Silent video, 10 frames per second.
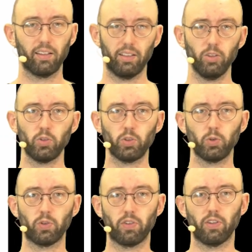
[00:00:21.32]
Hello
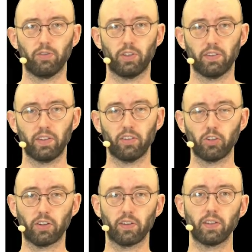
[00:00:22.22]
students of the
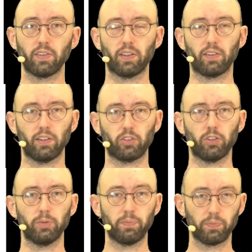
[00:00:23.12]
Essential Statistics
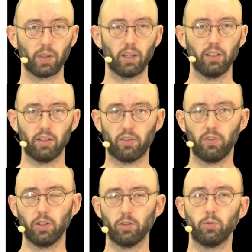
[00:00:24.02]
lecture. In this
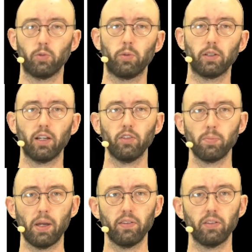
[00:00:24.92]
video, we will cover
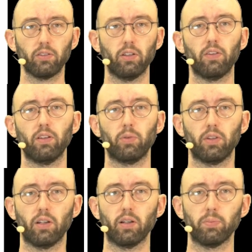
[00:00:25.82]
basic concepts
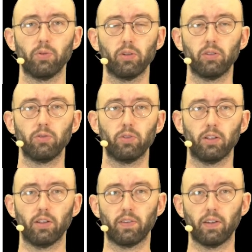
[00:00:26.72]
that are important for
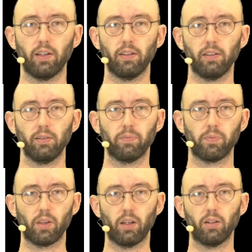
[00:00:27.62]
understanding
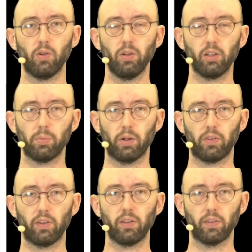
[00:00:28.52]
and learning
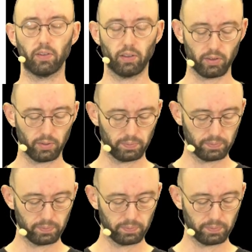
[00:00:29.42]
about statistics.